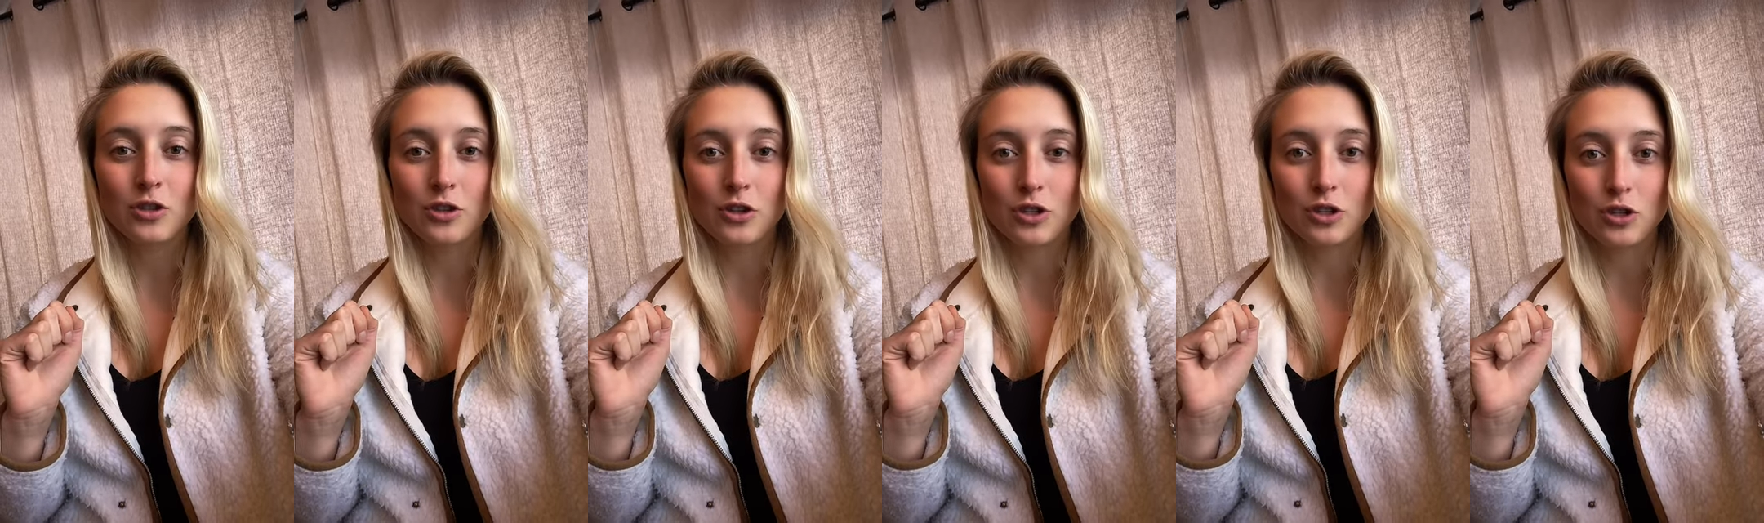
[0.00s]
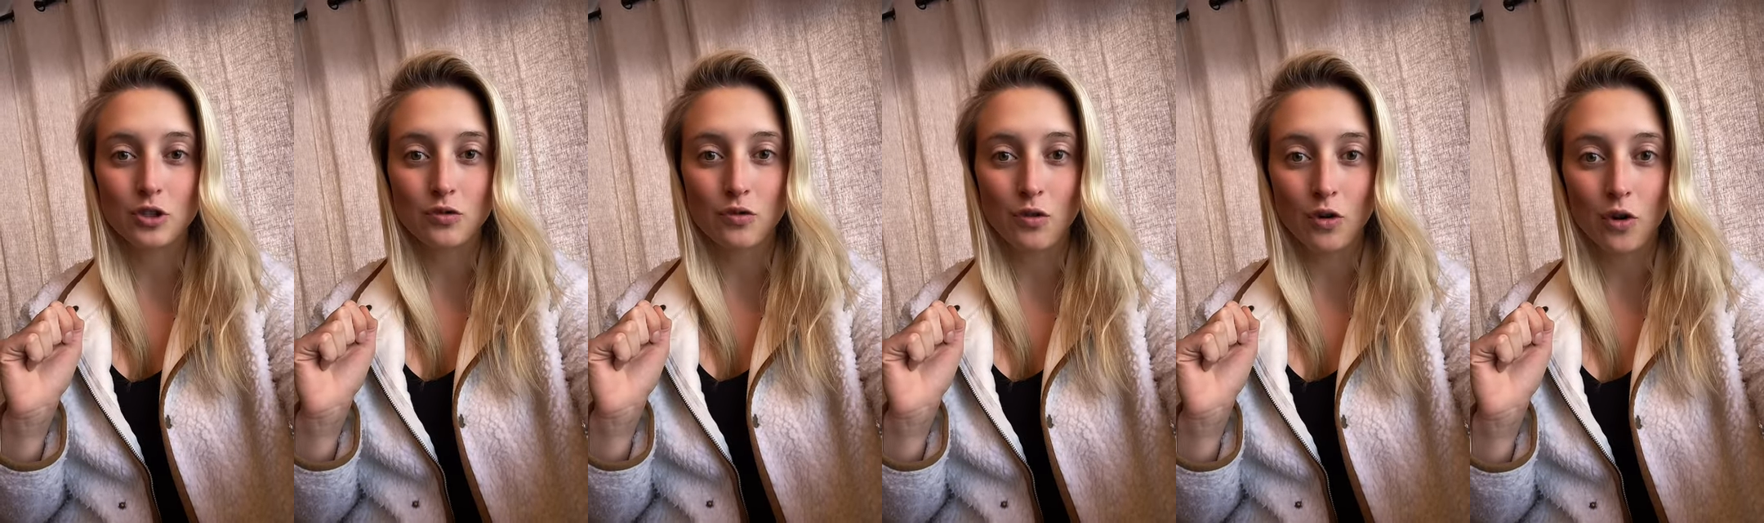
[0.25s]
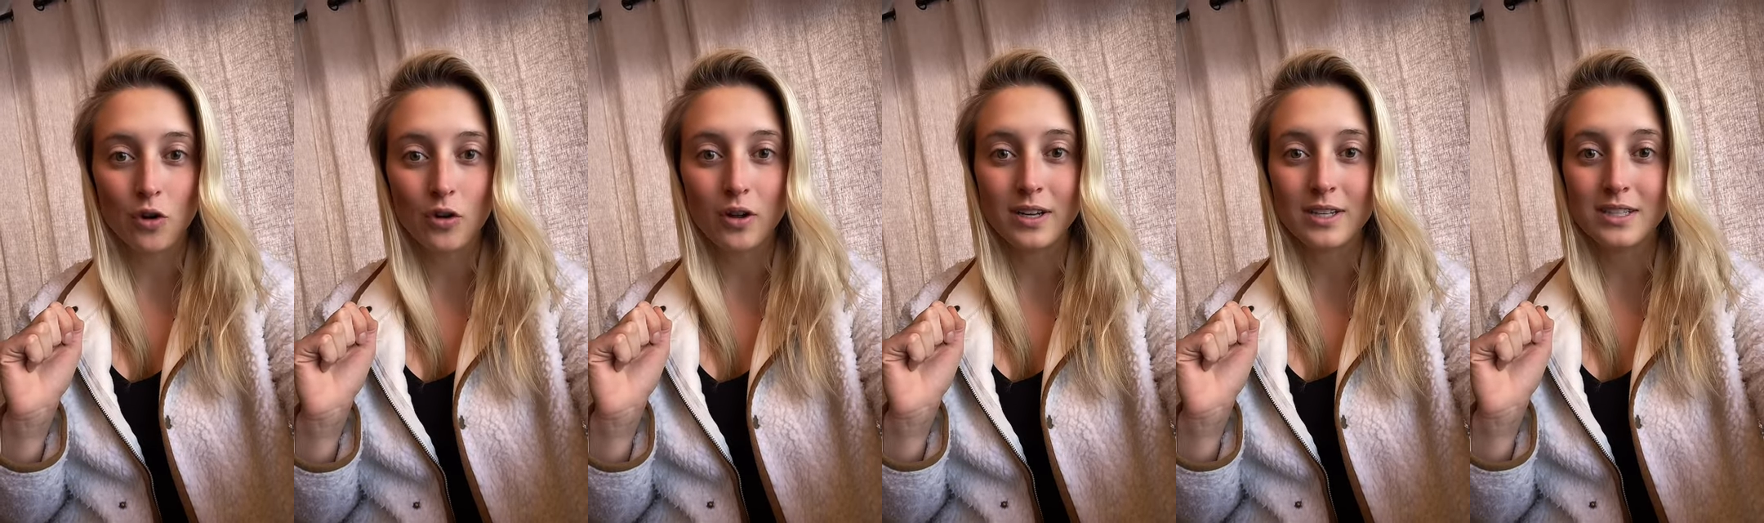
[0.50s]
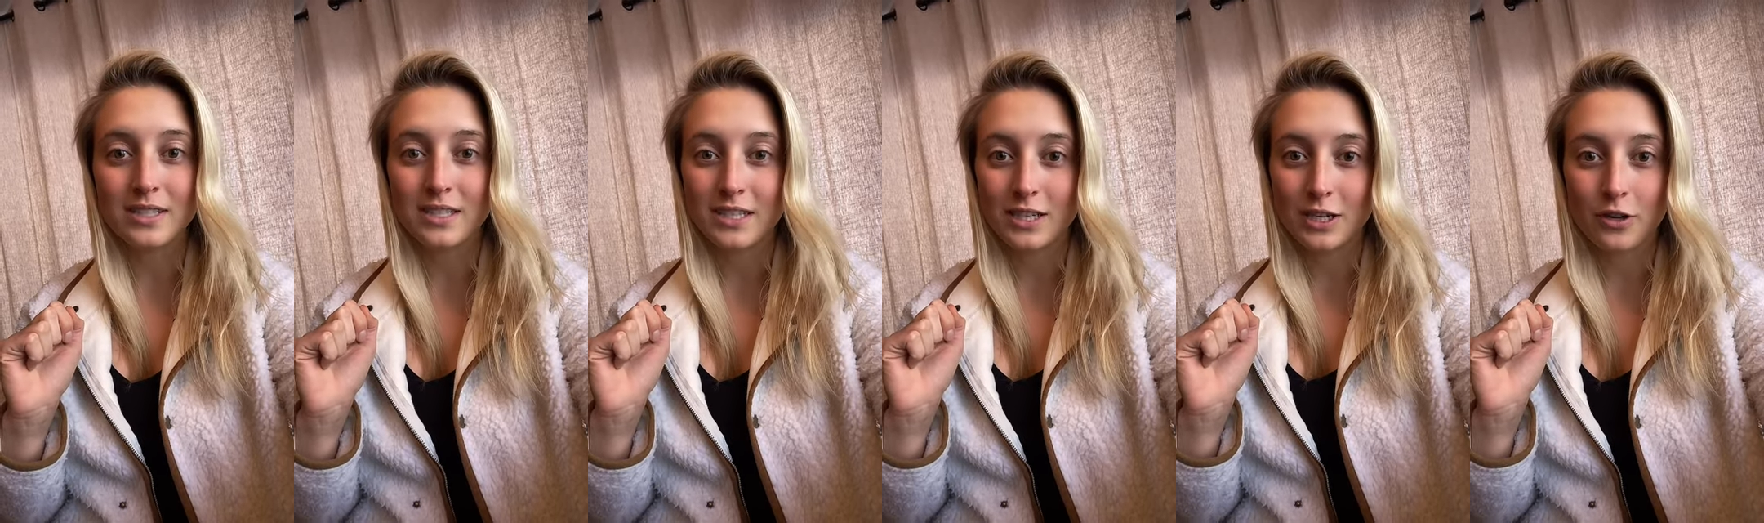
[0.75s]
your control,
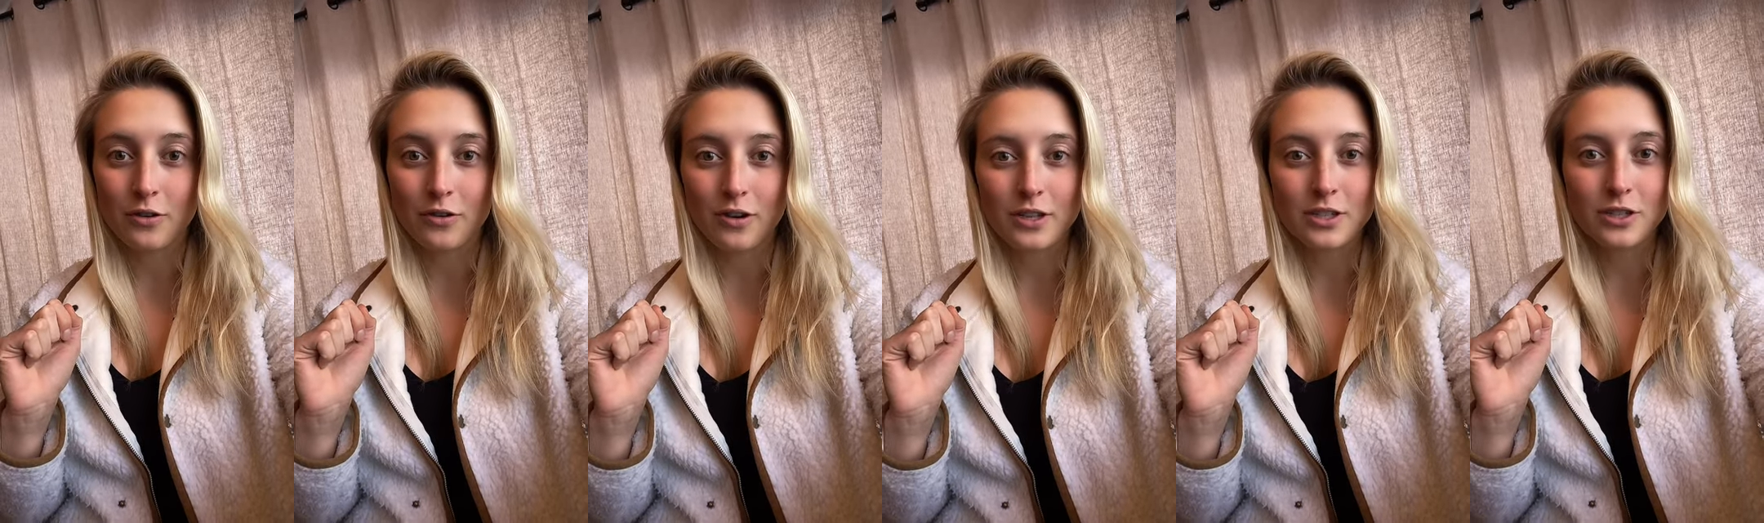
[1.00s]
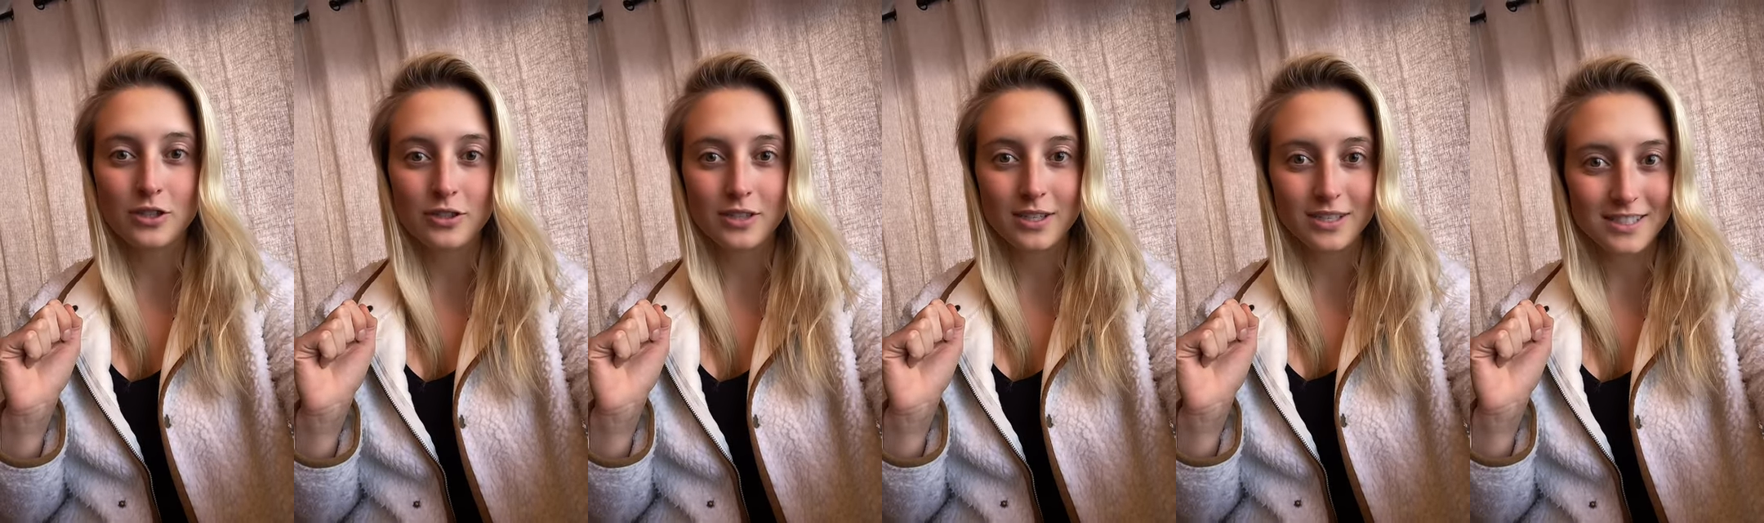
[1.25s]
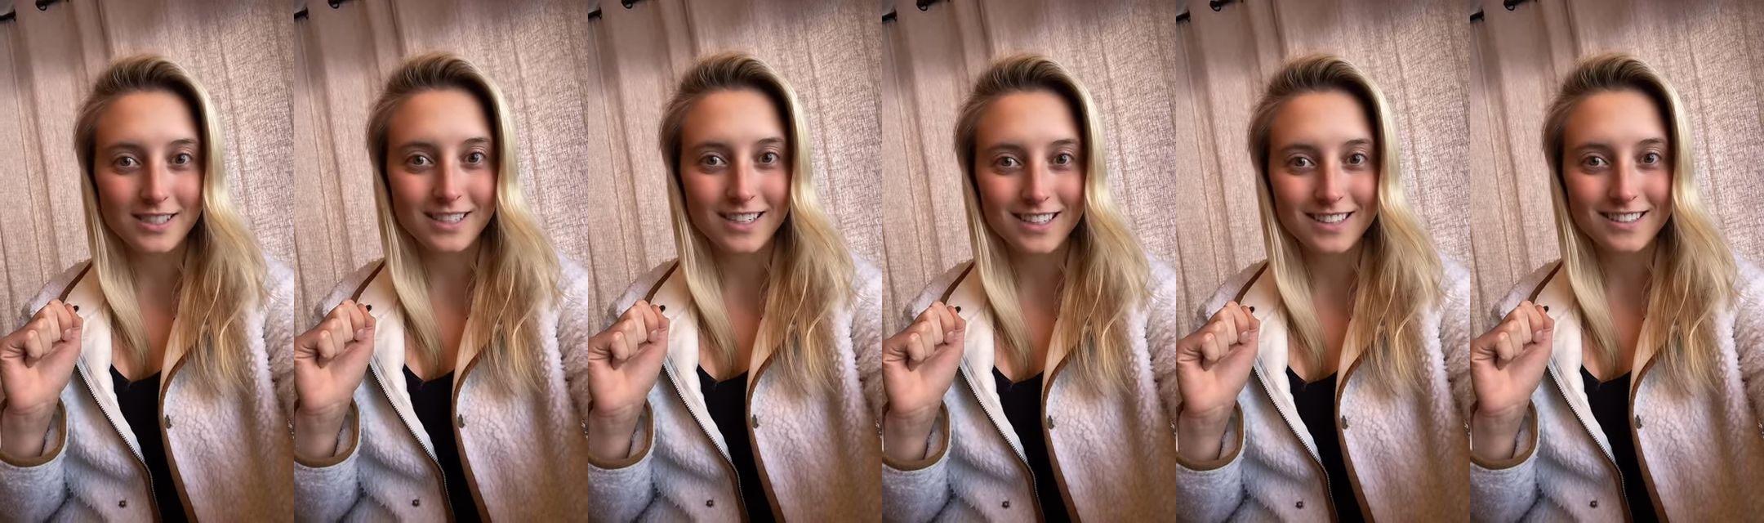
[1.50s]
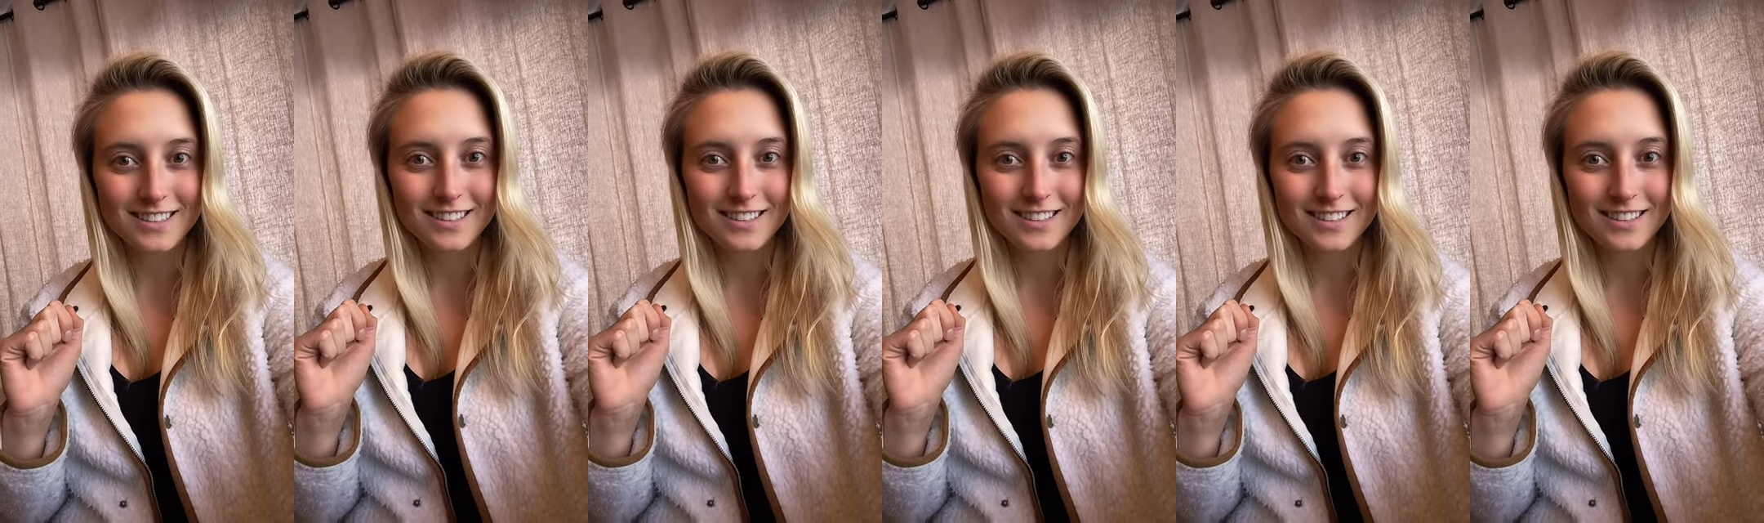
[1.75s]
and decrease your dizziness.